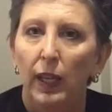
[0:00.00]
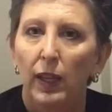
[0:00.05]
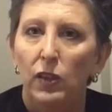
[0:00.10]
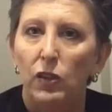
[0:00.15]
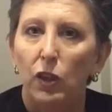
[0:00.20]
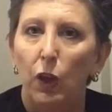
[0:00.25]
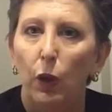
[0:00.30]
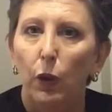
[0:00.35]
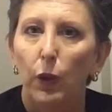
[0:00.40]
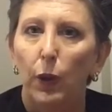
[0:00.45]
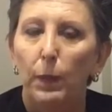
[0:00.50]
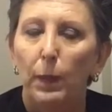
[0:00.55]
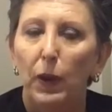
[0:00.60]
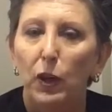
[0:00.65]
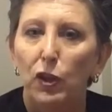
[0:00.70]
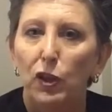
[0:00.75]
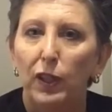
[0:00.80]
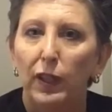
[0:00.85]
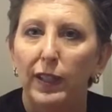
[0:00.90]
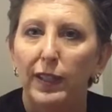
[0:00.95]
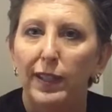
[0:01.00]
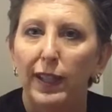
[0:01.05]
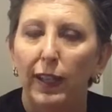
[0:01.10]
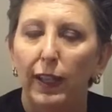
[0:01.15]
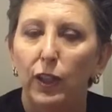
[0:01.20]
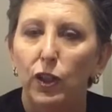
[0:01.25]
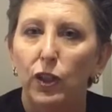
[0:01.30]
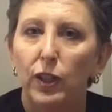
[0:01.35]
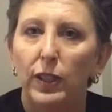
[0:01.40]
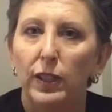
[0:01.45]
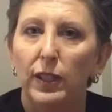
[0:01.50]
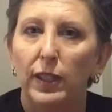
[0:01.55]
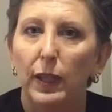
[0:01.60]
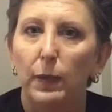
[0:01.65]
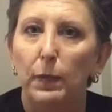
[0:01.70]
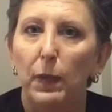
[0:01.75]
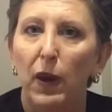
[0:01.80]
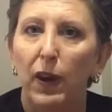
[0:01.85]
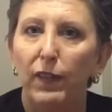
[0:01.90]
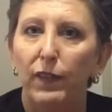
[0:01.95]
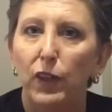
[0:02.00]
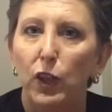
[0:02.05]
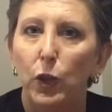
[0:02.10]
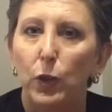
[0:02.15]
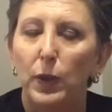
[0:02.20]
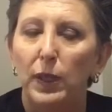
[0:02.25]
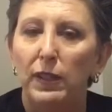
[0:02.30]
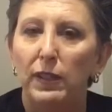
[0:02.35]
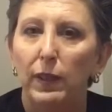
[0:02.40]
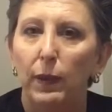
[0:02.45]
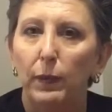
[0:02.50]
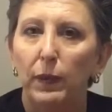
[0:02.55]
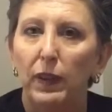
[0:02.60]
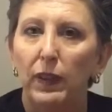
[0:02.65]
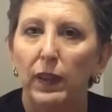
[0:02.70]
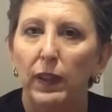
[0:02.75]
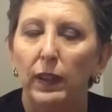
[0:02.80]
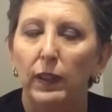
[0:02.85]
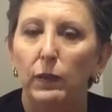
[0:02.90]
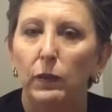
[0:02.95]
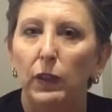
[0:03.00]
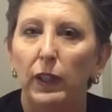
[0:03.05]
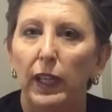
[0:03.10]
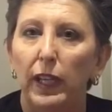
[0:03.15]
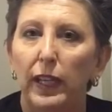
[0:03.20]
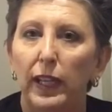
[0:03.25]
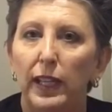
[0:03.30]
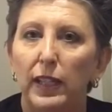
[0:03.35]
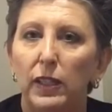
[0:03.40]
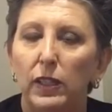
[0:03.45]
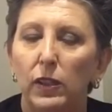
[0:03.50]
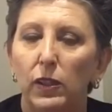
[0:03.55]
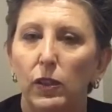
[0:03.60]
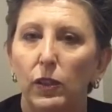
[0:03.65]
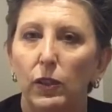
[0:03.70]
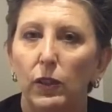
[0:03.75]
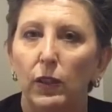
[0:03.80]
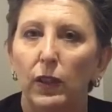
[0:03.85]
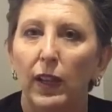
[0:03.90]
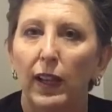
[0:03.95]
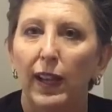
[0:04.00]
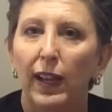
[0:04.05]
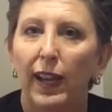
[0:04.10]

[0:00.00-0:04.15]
So emotional intelligence, in my view, is something that really needs to